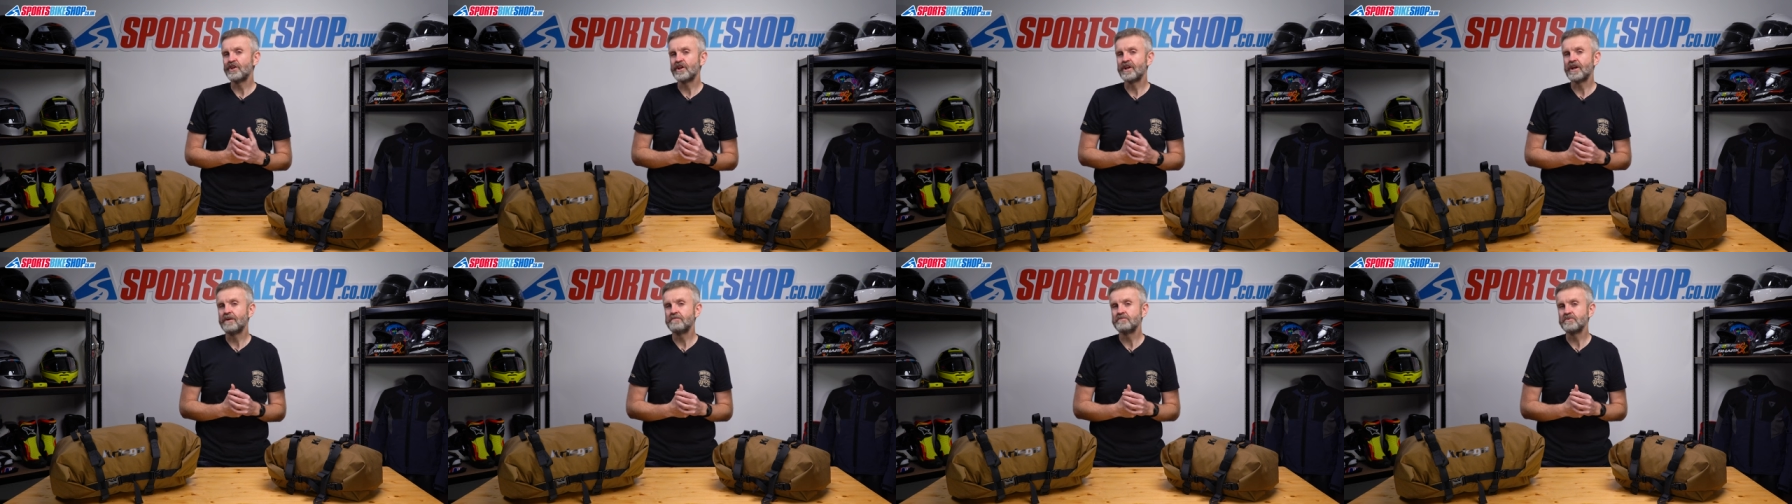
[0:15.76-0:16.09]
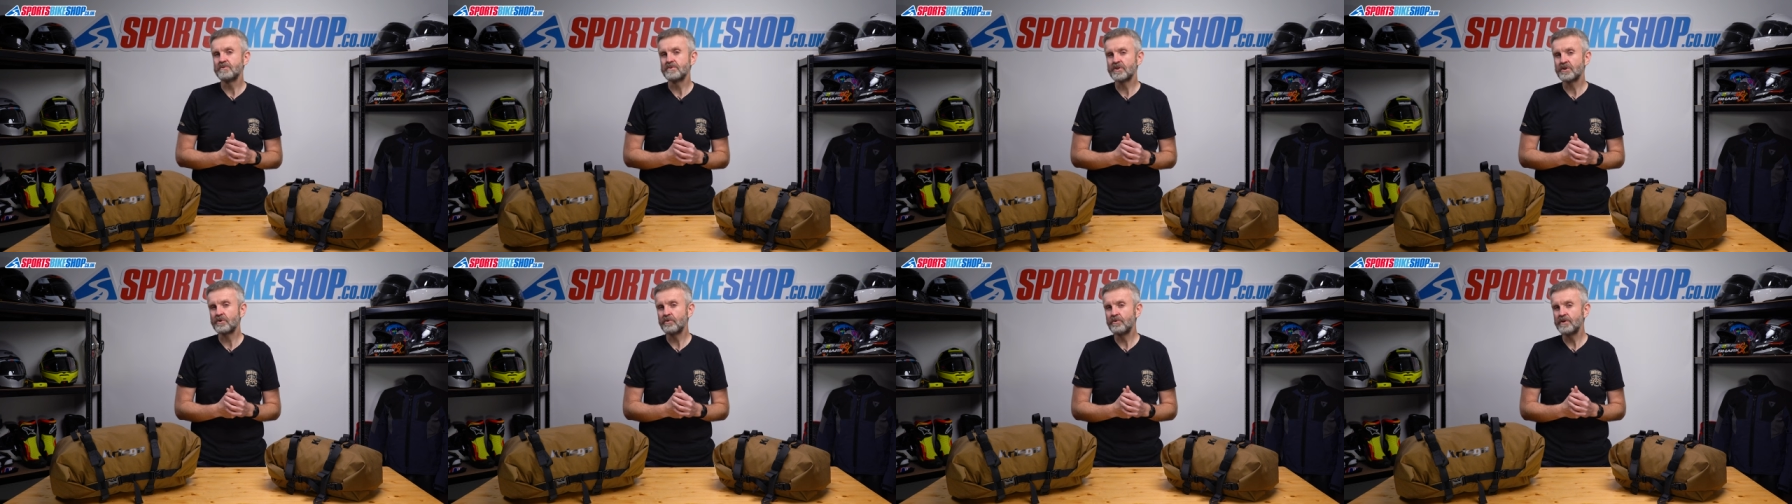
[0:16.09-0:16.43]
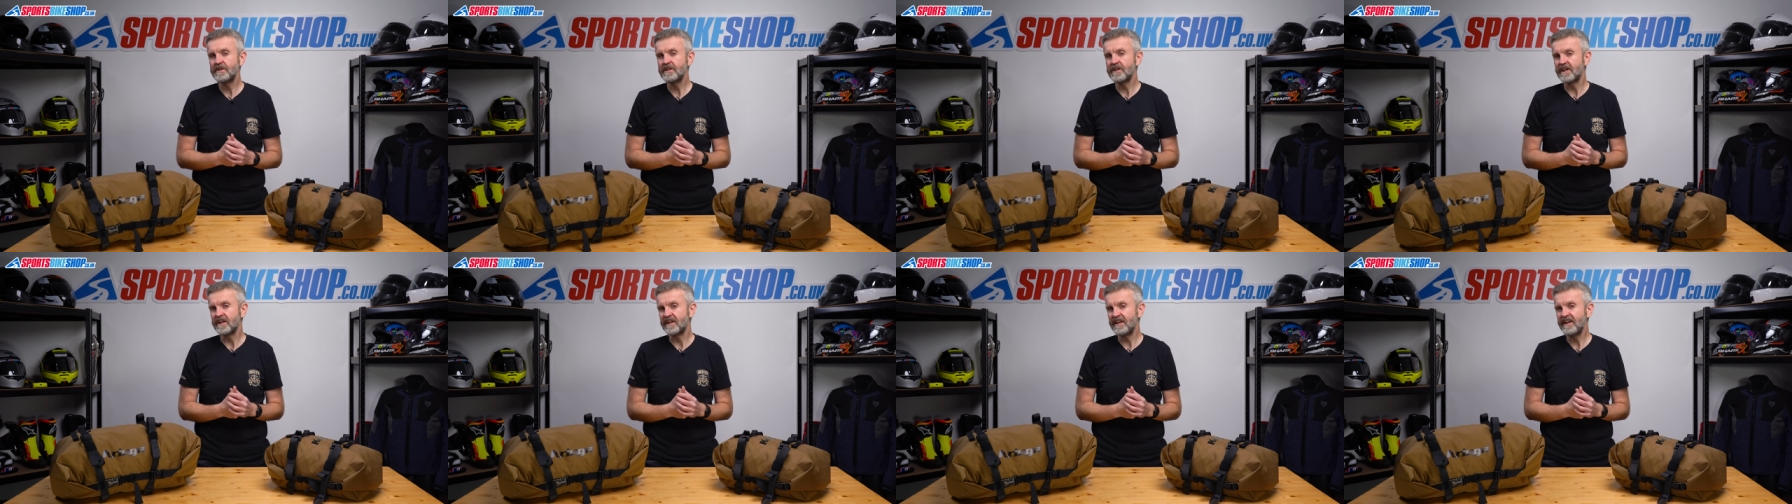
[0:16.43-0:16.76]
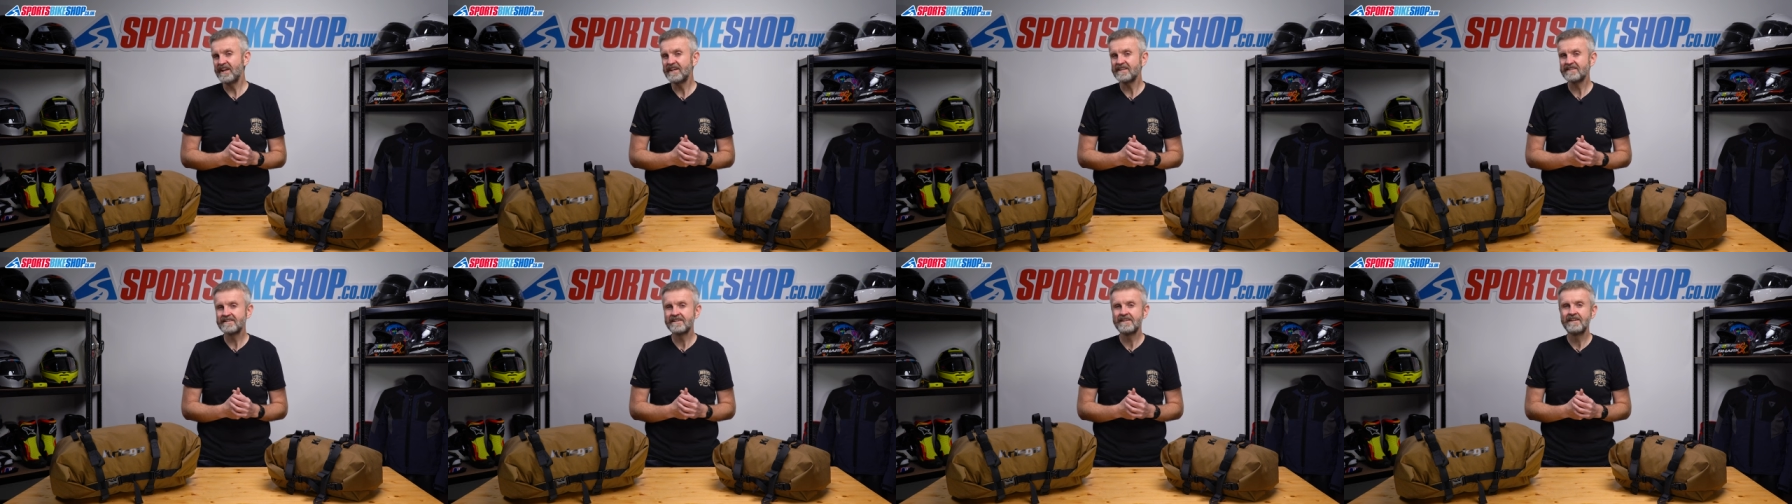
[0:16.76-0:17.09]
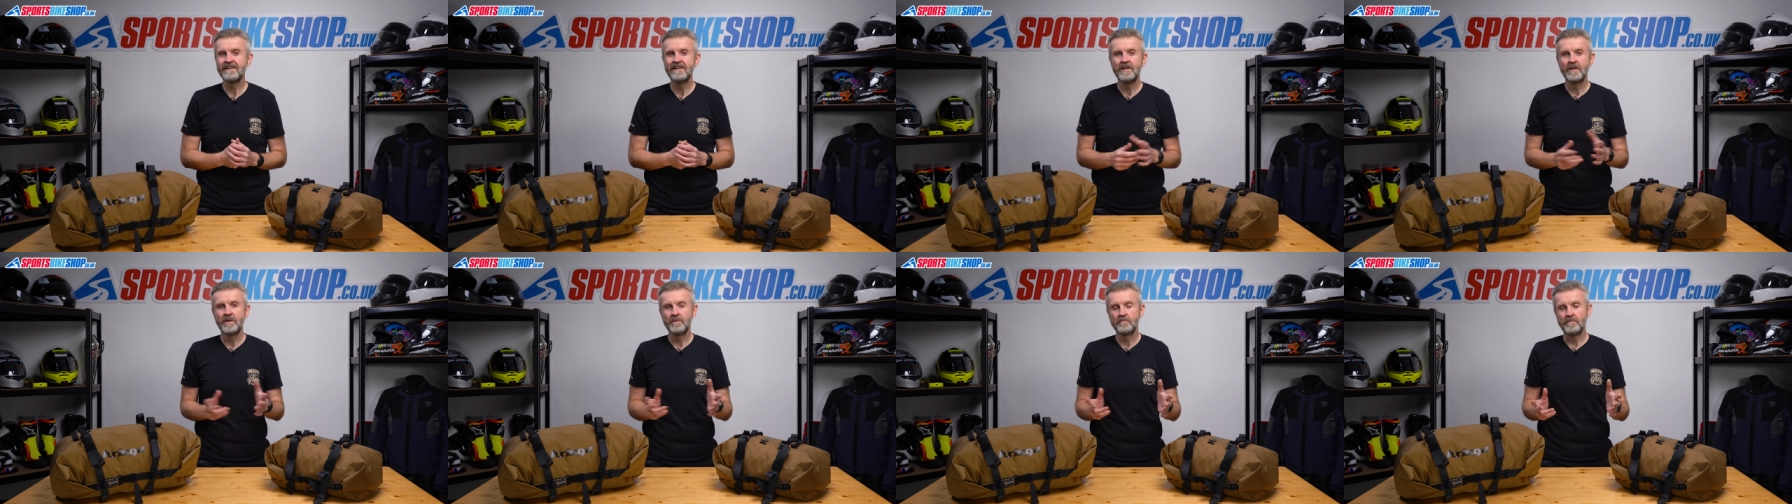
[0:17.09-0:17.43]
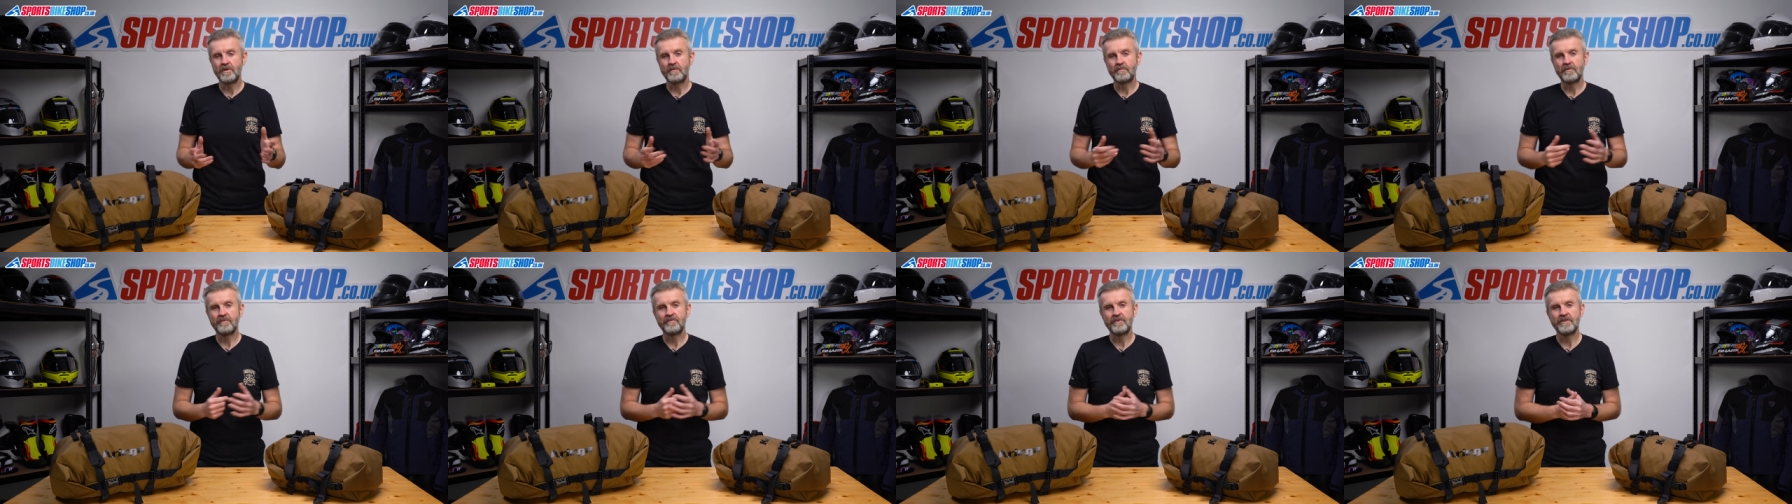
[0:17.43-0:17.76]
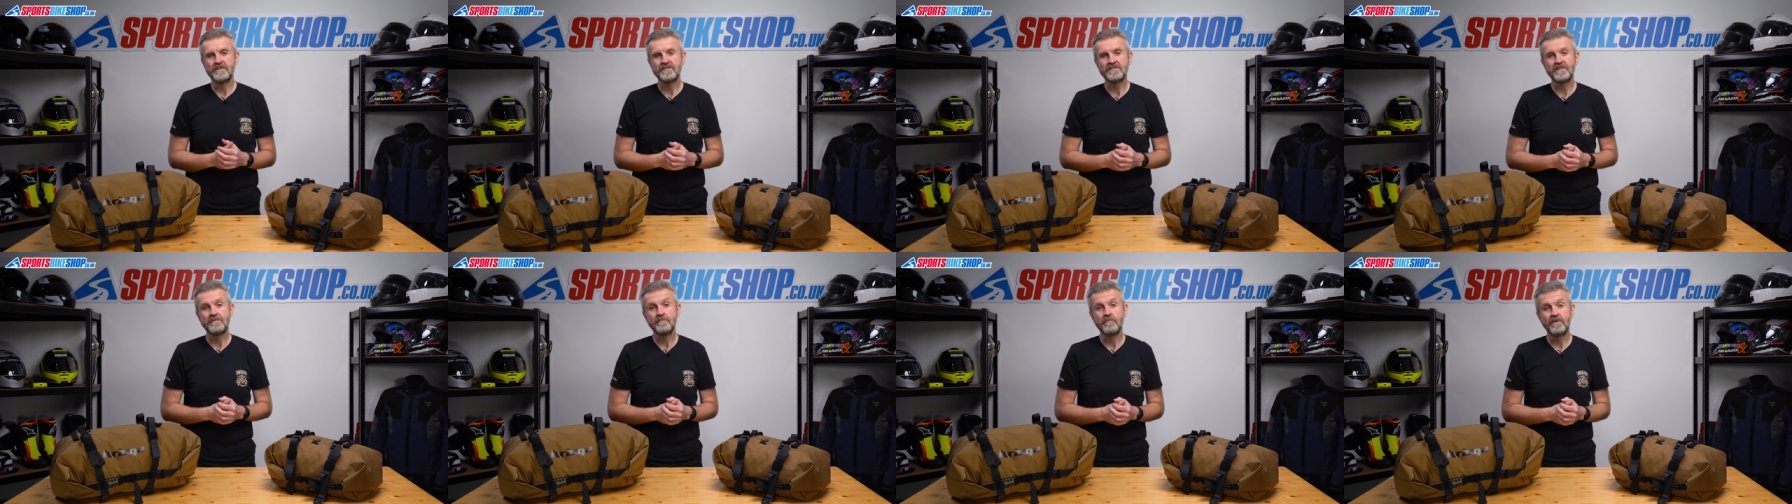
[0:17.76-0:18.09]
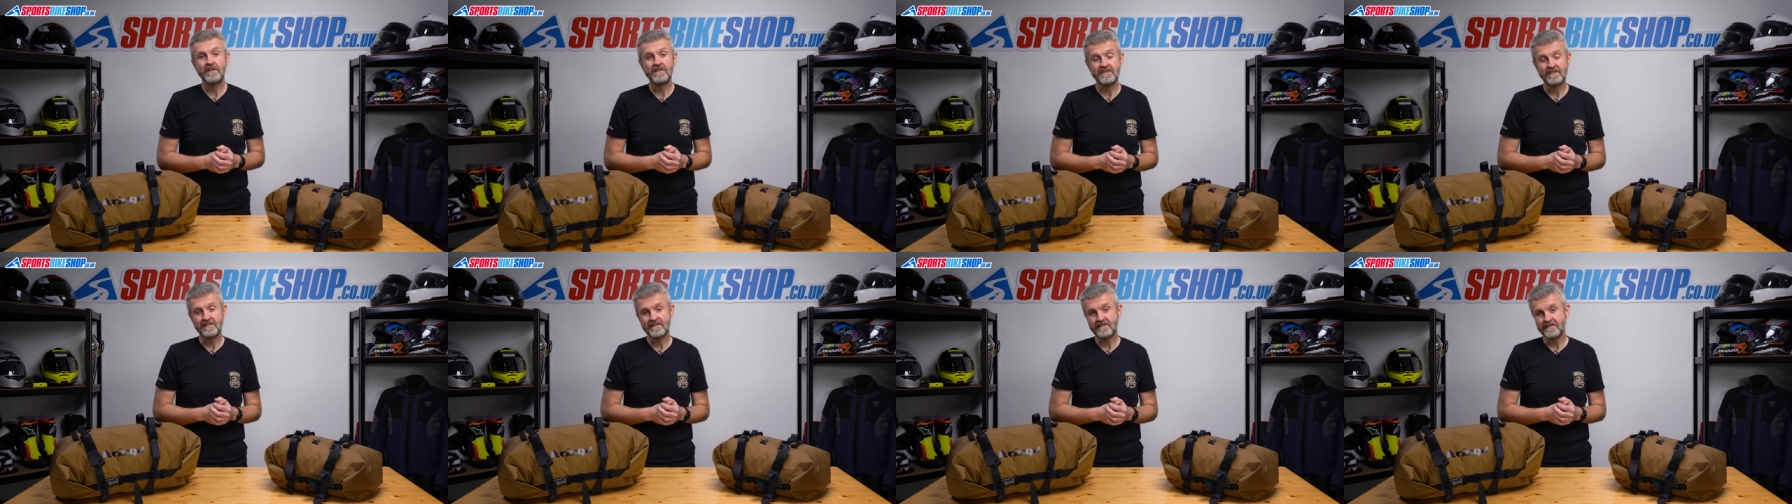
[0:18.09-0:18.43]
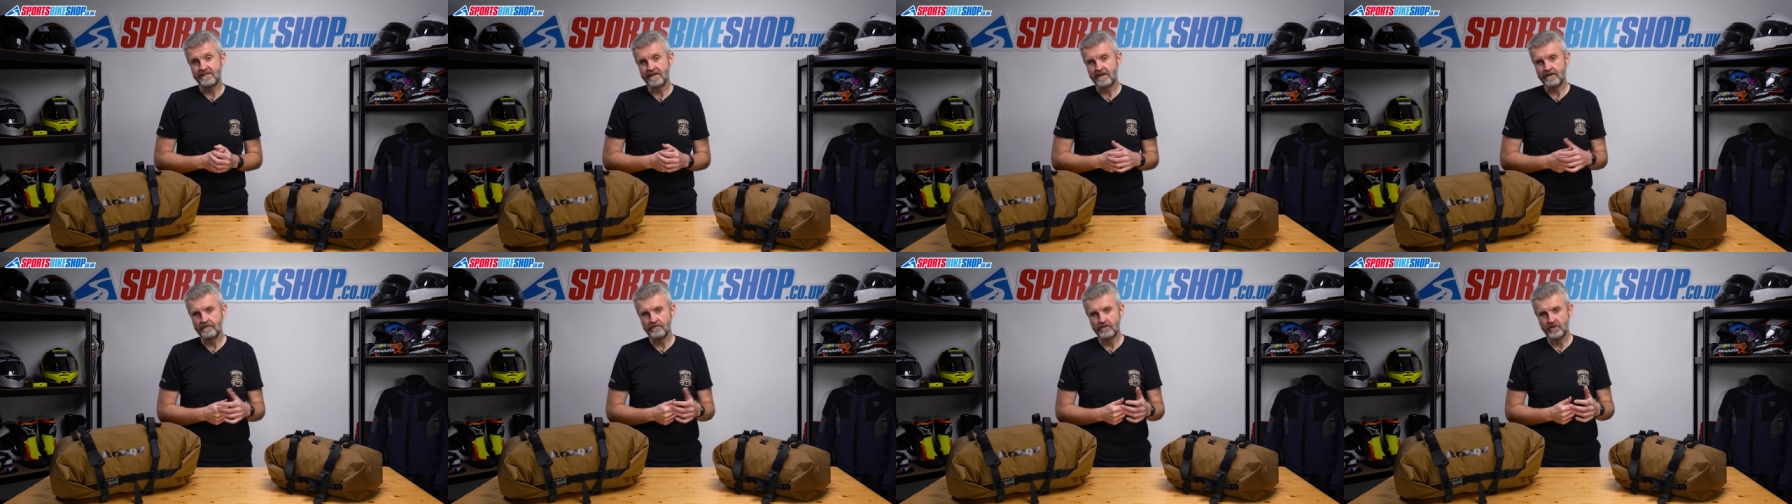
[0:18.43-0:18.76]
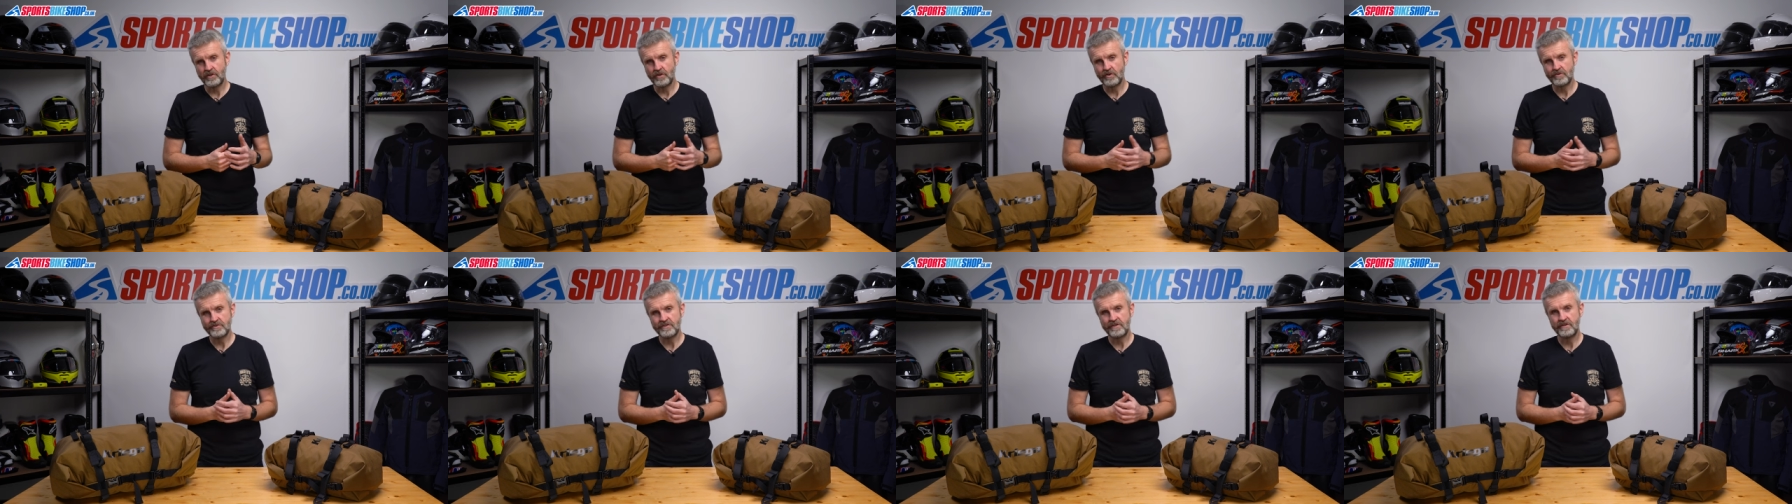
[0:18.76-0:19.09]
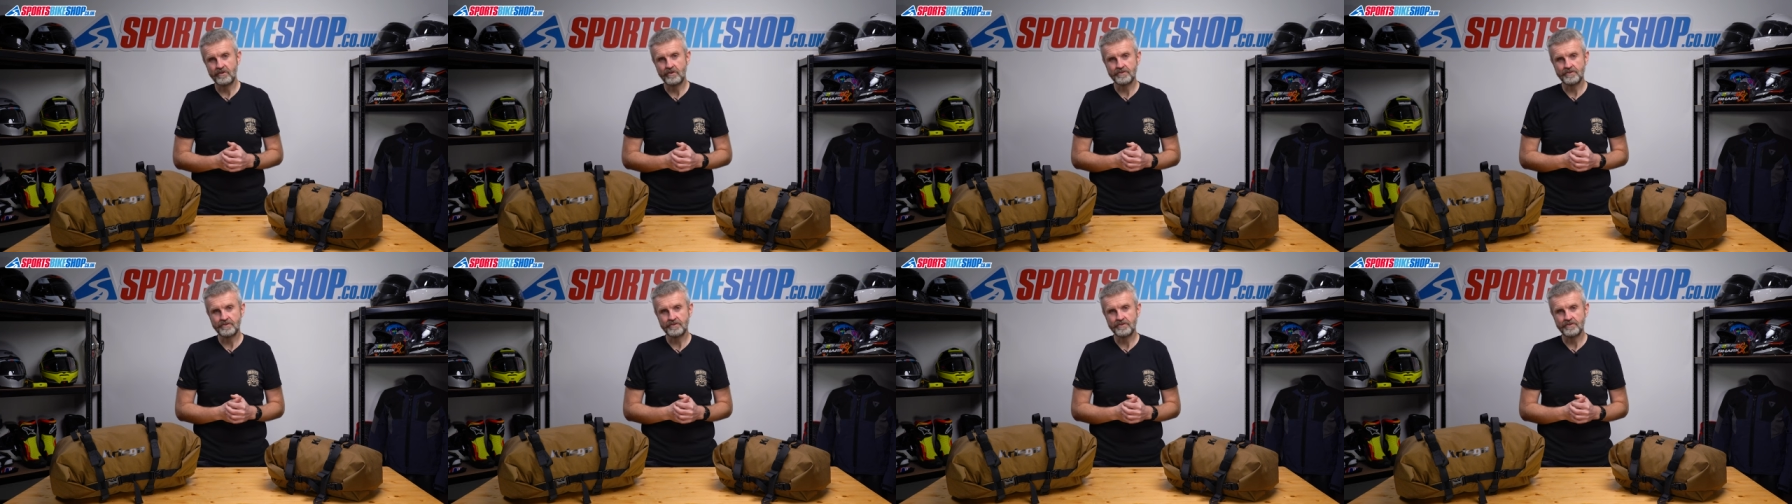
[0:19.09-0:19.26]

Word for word: that comes with Kriega kit, but prefer simplicity over lots and